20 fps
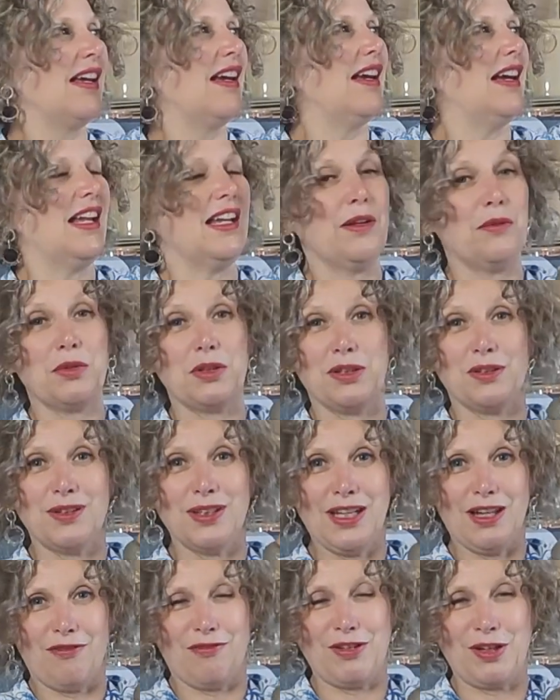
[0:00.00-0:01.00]
and it would look
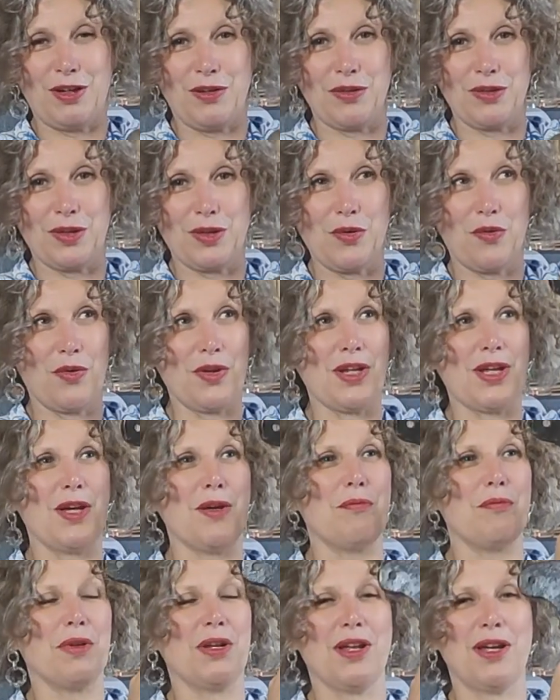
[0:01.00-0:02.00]
lovely on the corner,
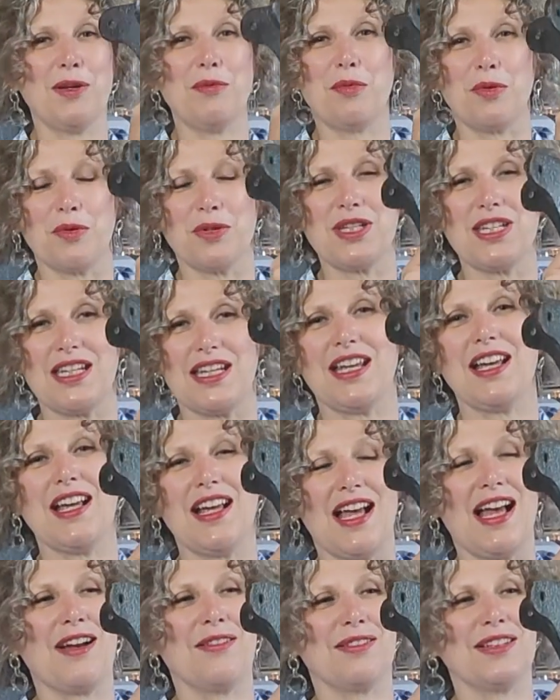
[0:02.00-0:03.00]
but I want it
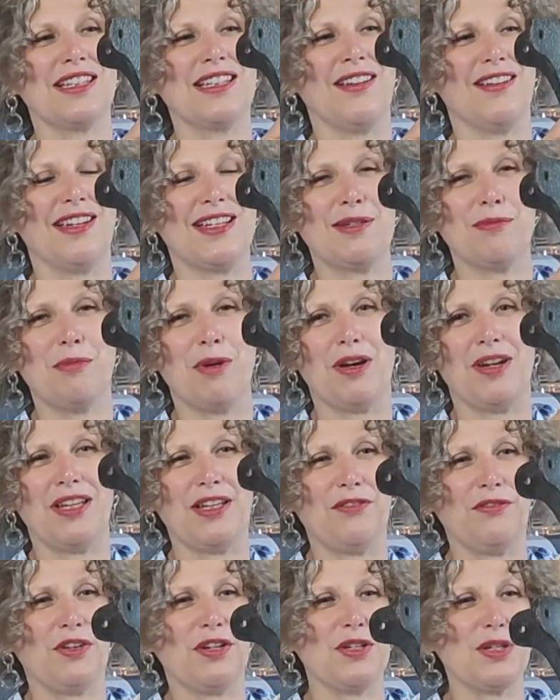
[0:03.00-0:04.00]
outside my
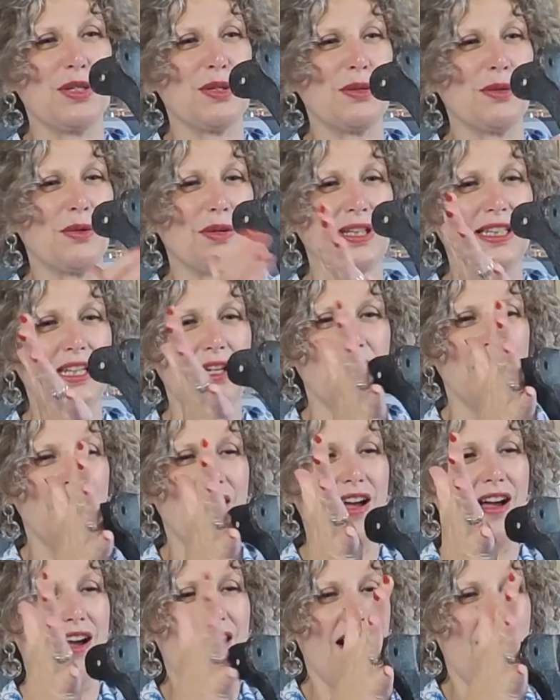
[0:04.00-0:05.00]
front door. So
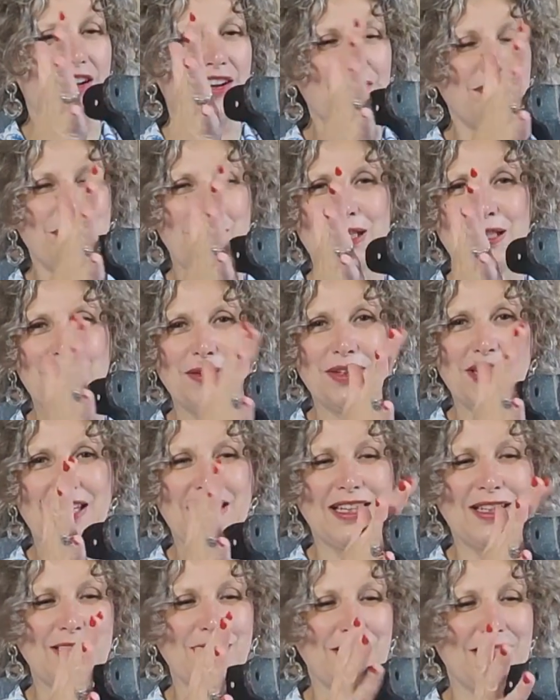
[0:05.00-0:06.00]
I've been
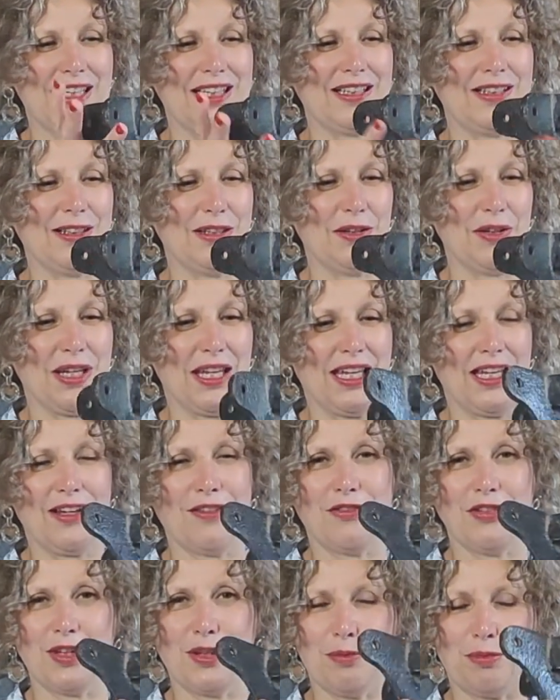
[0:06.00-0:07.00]
looking and looking and looking
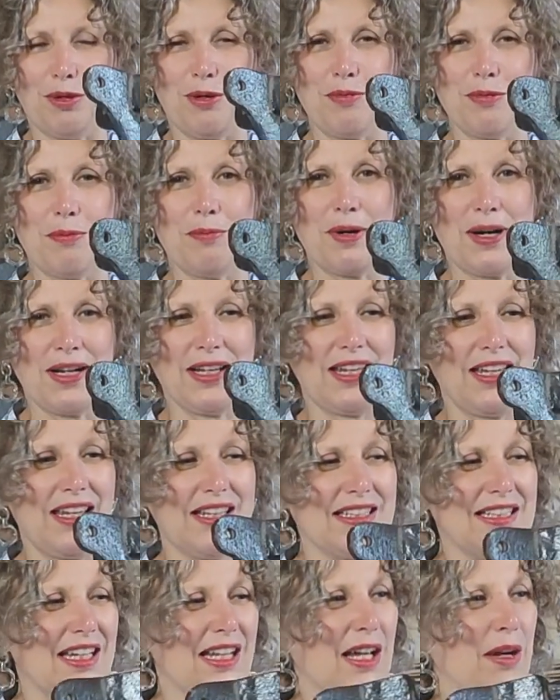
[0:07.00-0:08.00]
for the proper
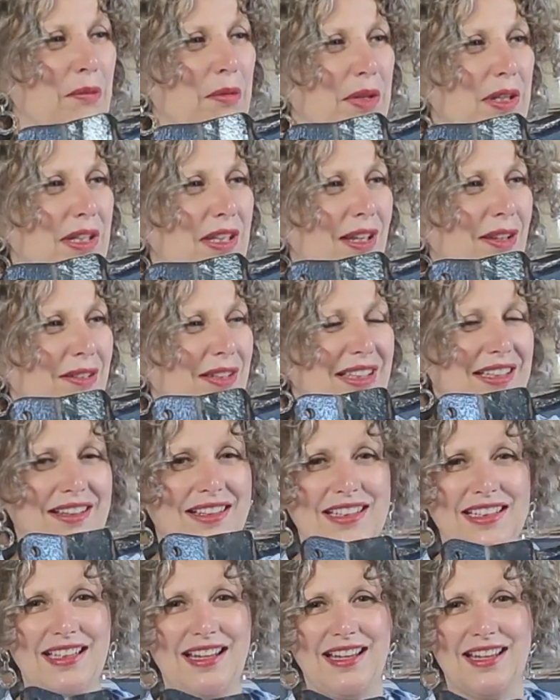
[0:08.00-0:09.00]
bracket with no
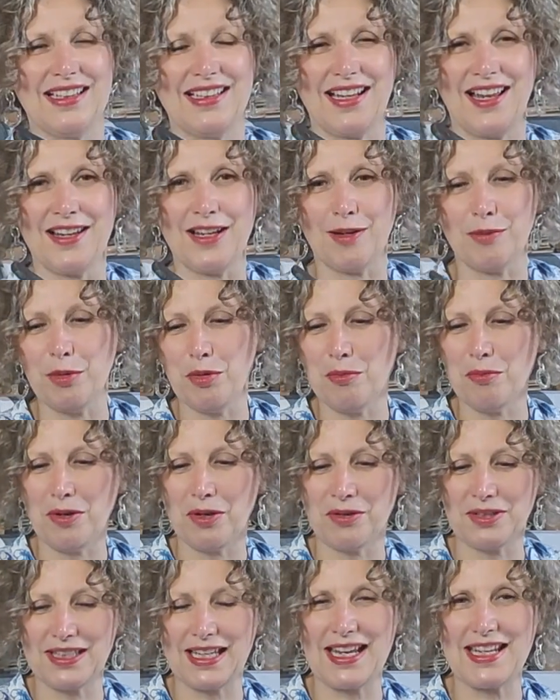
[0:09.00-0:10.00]
success. And I'm
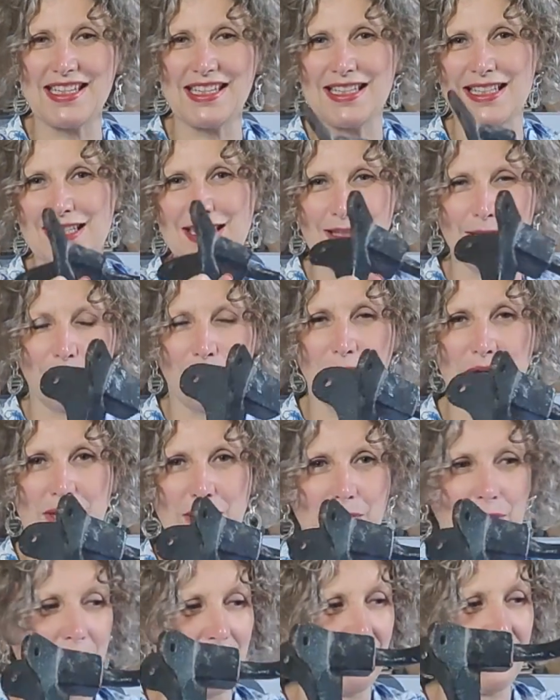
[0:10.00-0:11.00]
almost getting to the
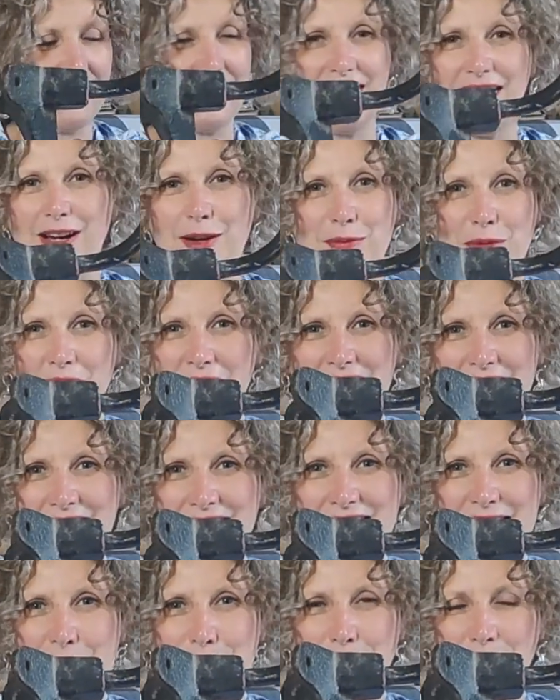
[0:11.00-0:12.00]
point where I think I might
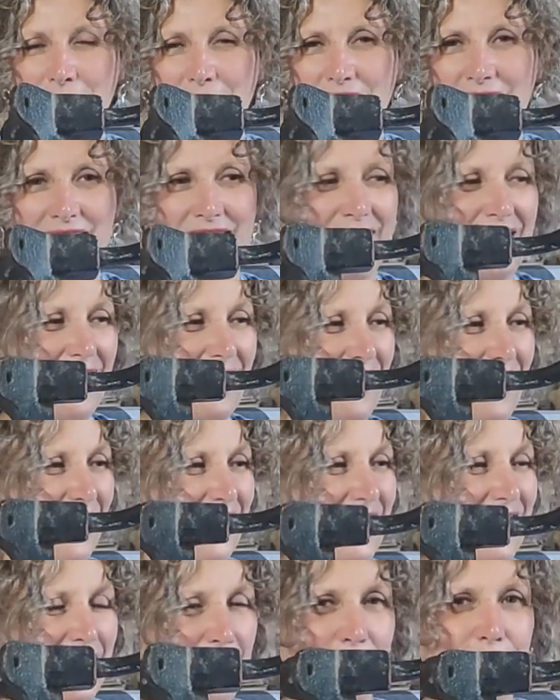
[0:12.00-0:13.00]
need to buy a
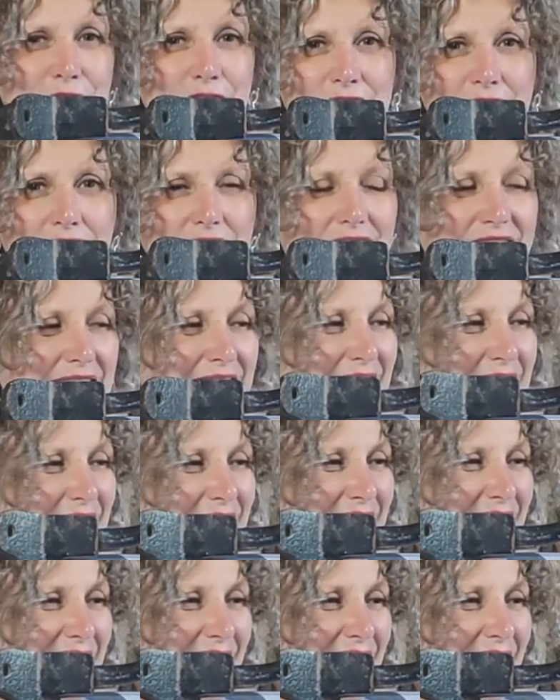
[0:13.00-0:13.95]
different light